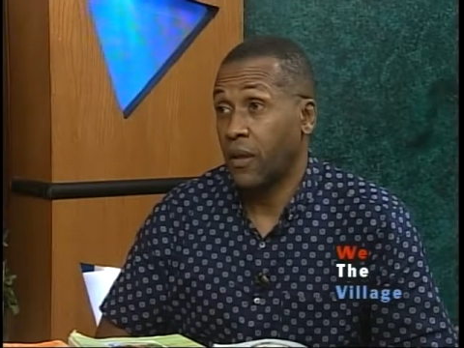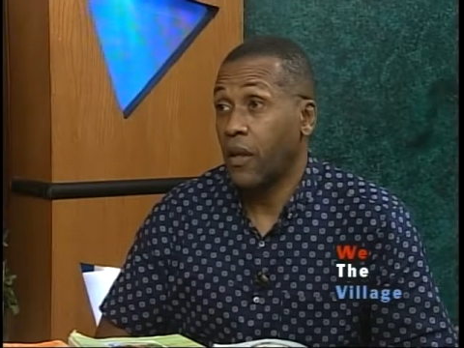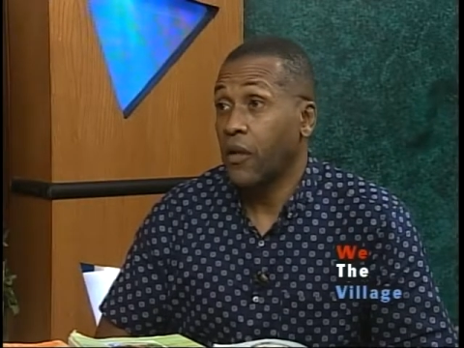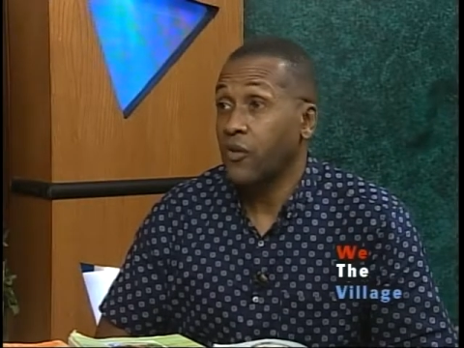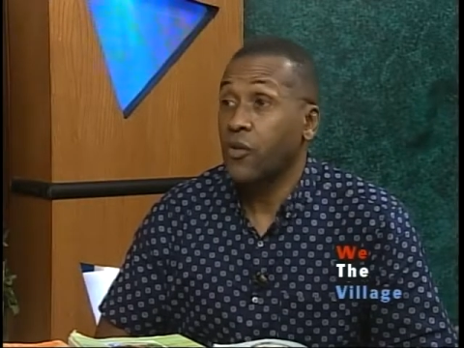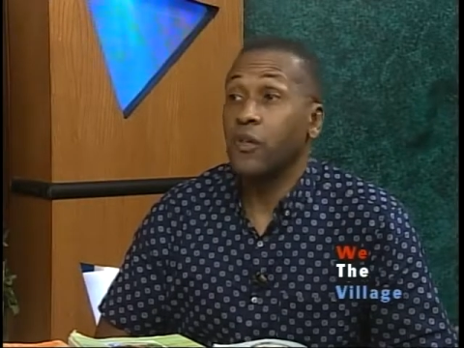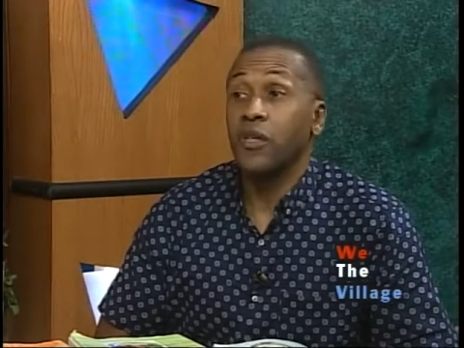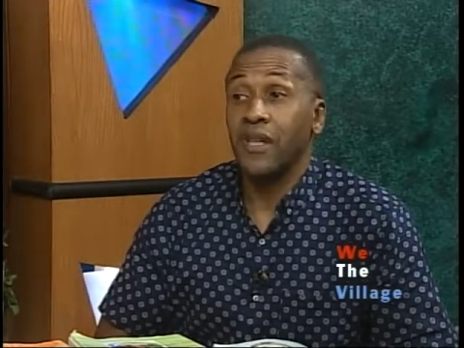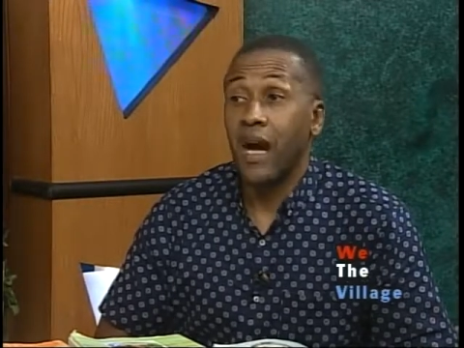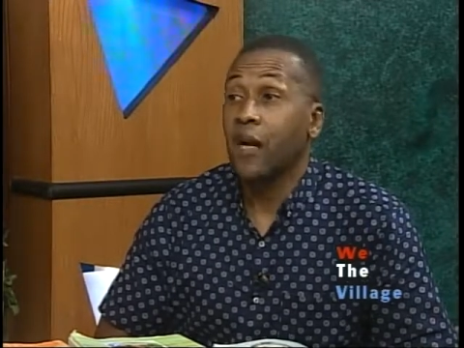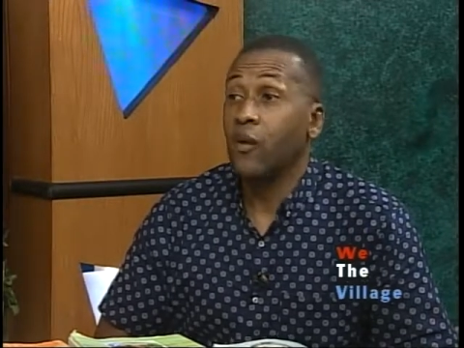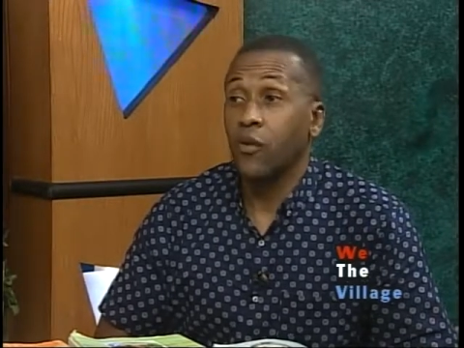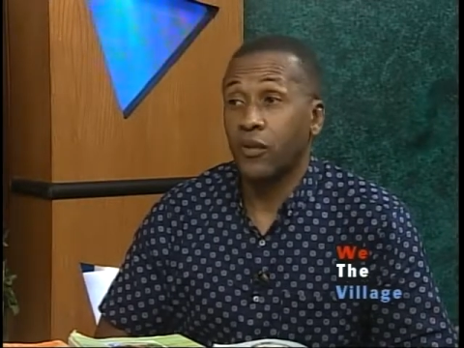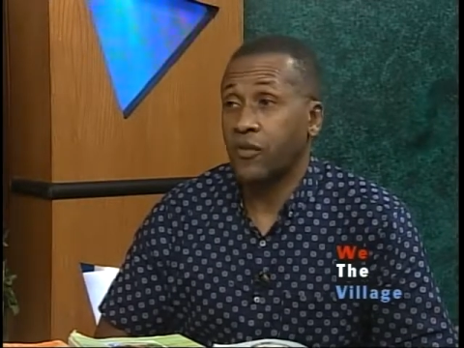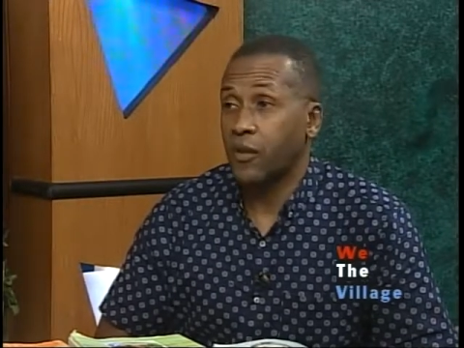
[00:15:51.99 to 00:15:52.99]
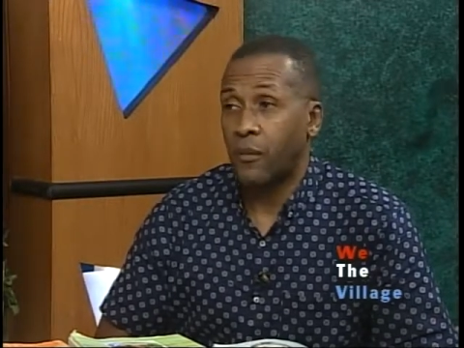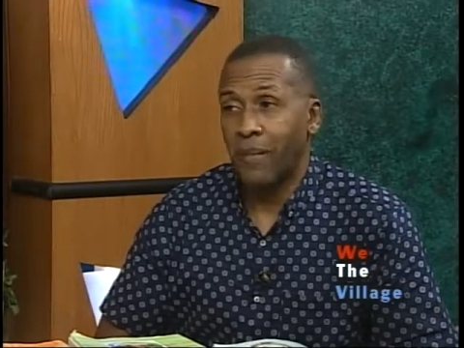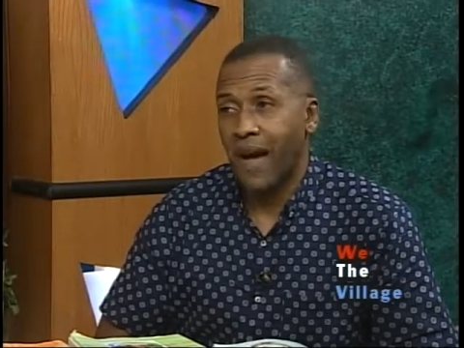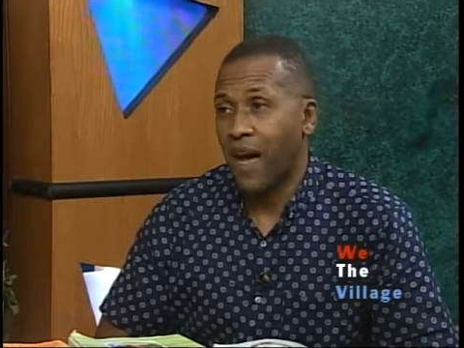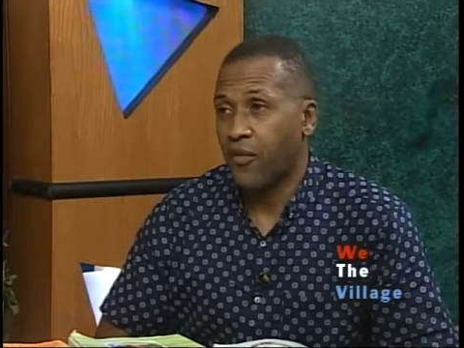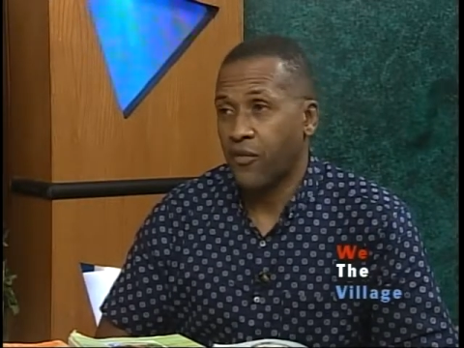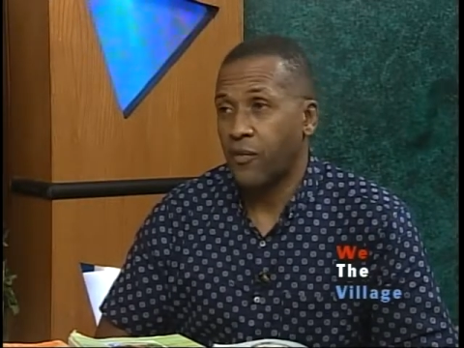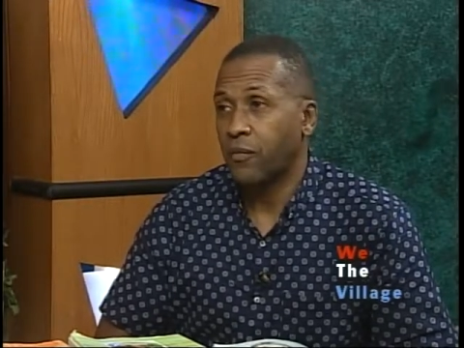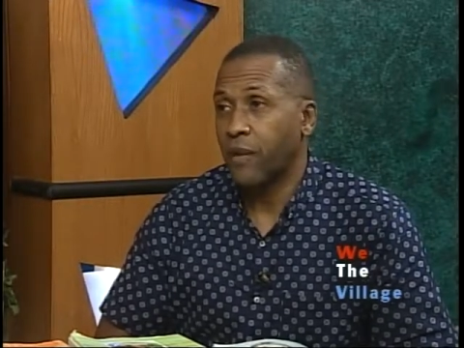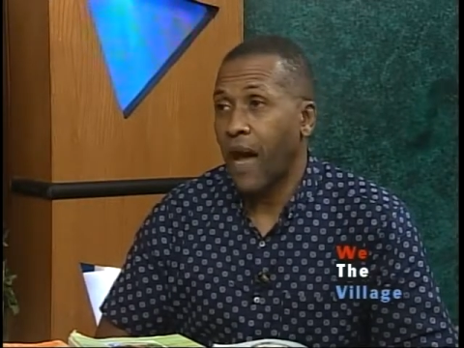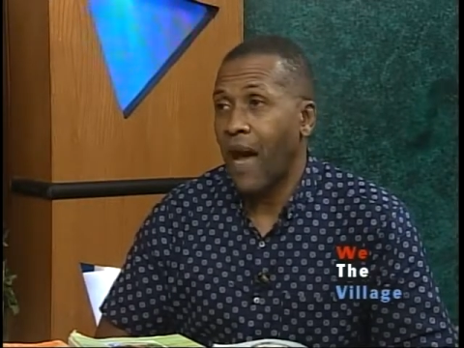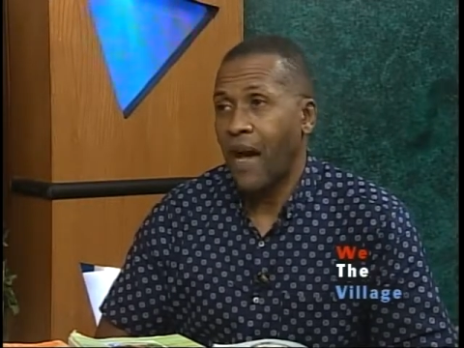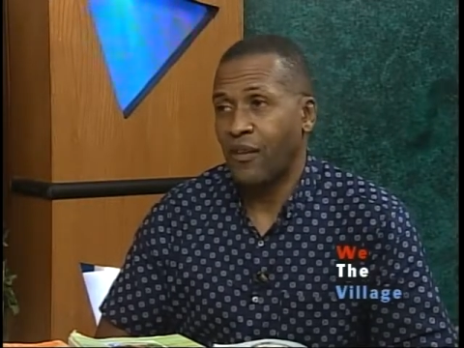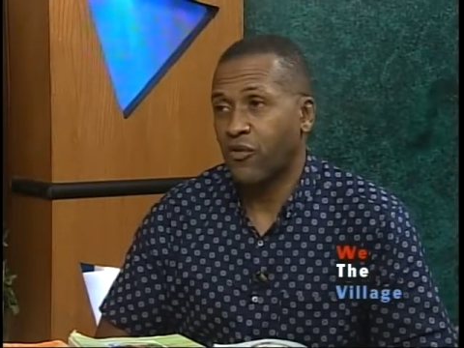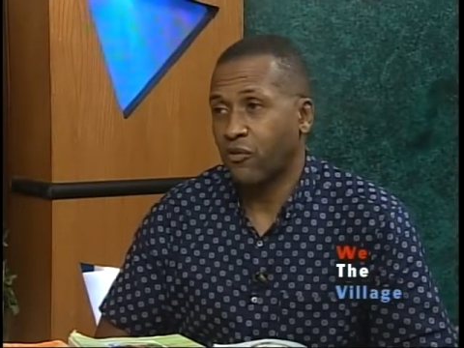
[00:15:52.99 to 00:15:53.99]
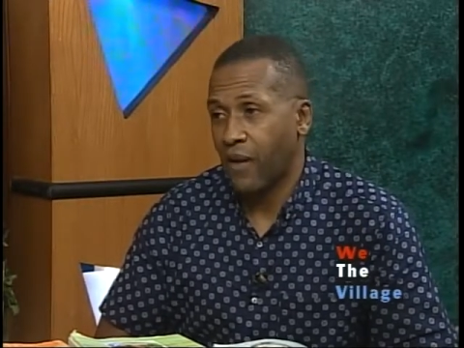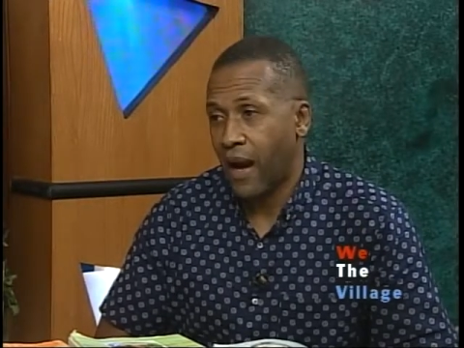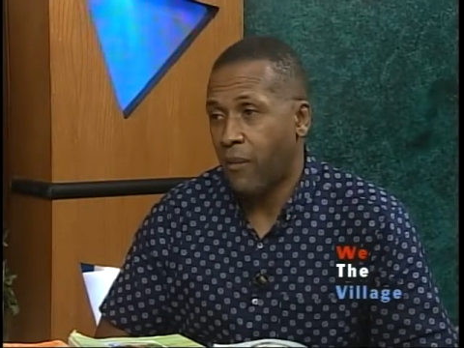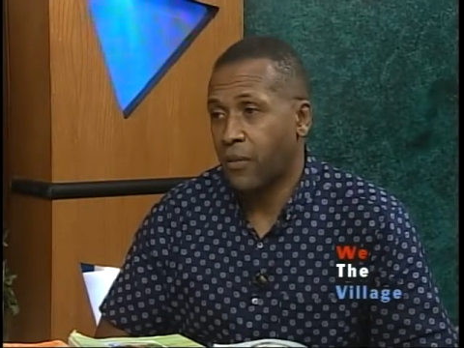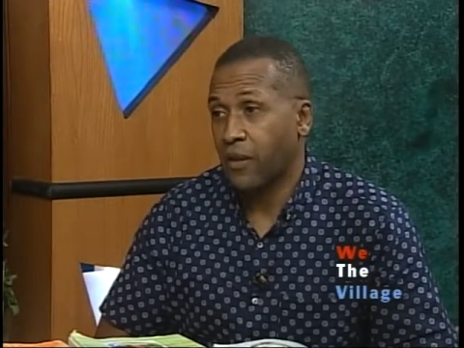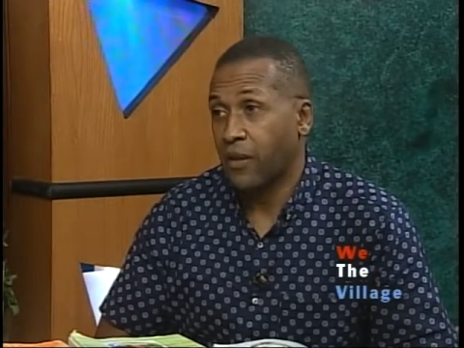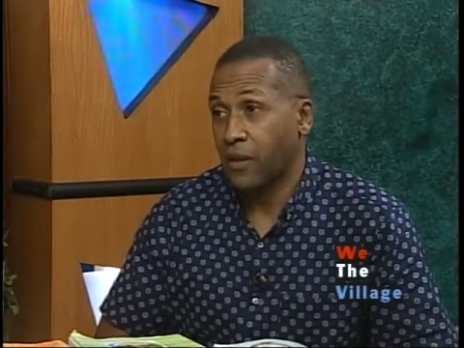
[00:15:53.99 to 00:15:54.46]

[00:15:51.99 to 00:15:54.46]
So you're not going to the bathroom as rapidly,